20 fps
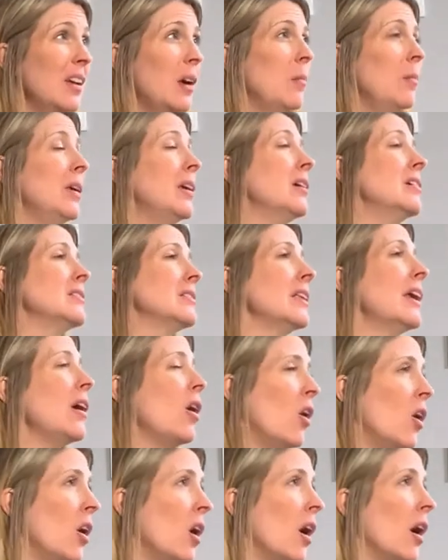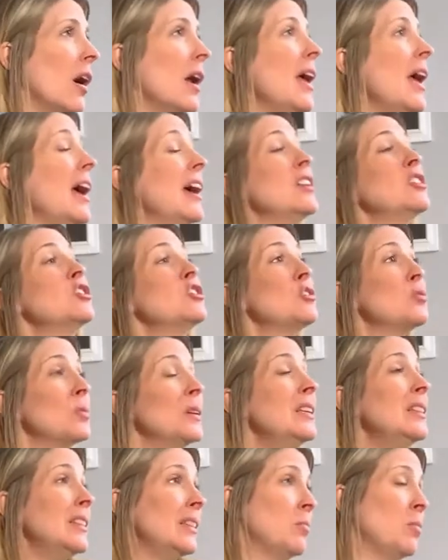because they are, and
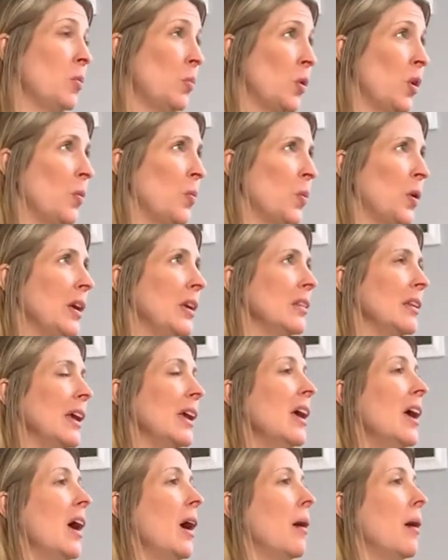treat them appropriately.